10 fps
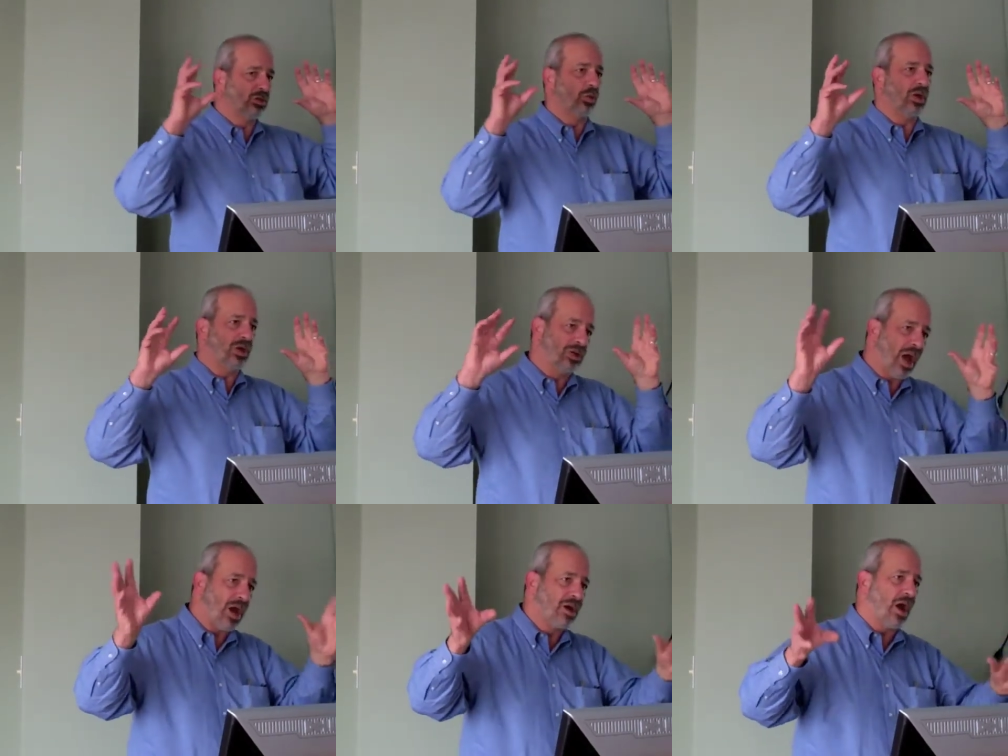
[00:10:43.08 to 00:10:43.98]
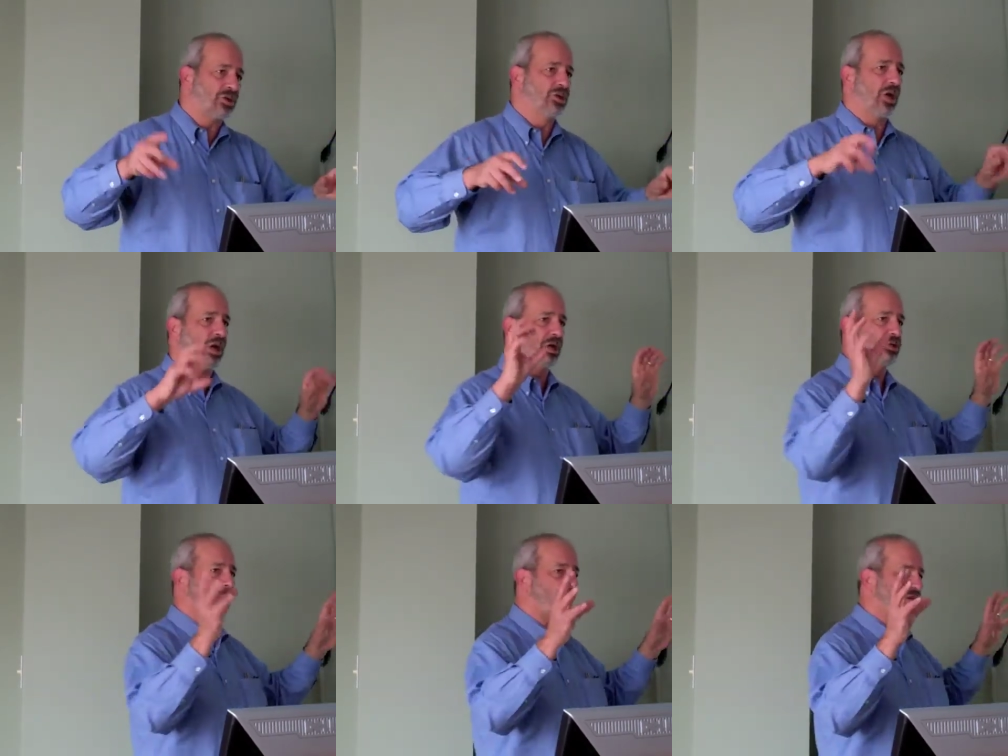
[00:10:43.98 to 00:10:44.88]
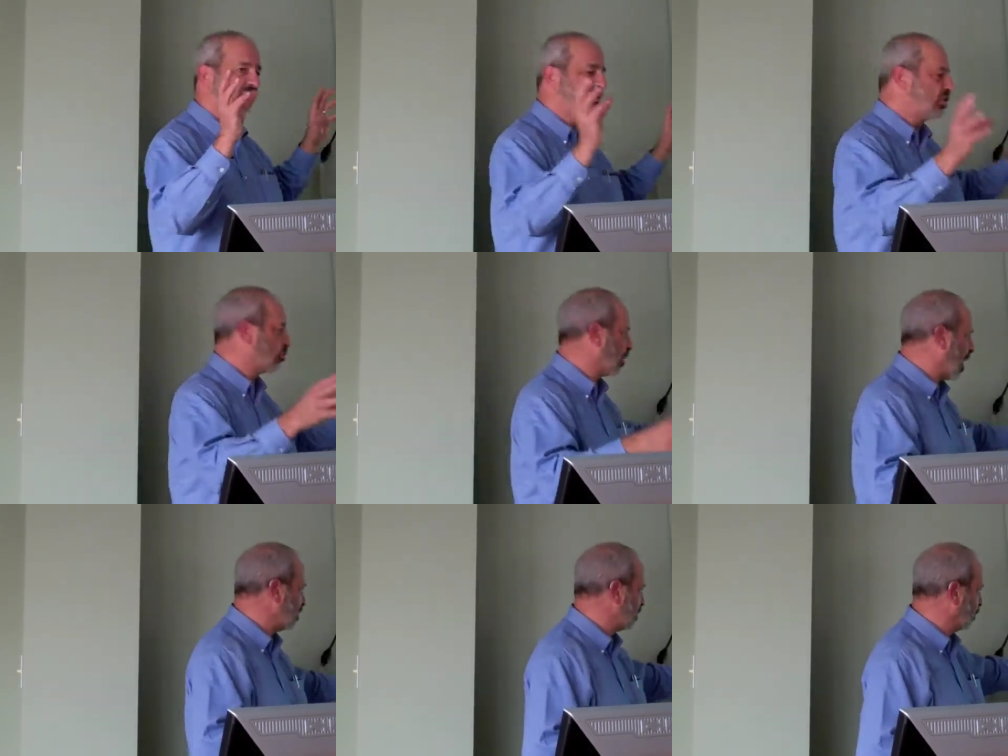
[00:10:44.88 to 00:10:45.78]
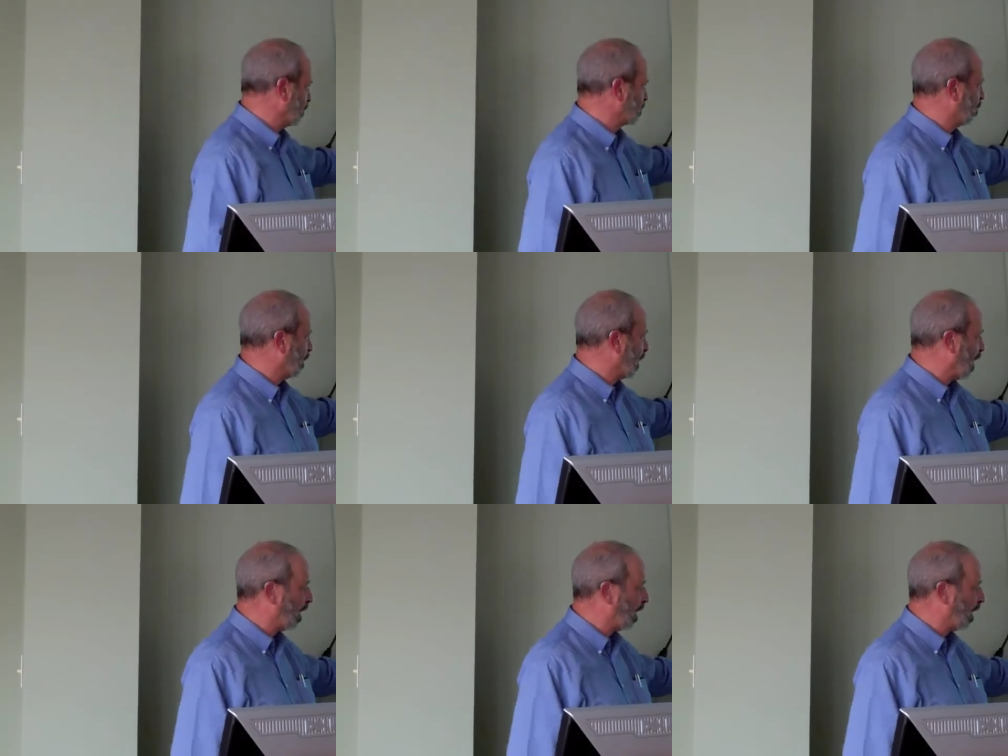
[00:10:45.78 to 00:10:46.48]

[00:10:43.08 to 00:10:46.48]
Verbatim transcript: is a, a diagnostic and it's a way of visualizing what's going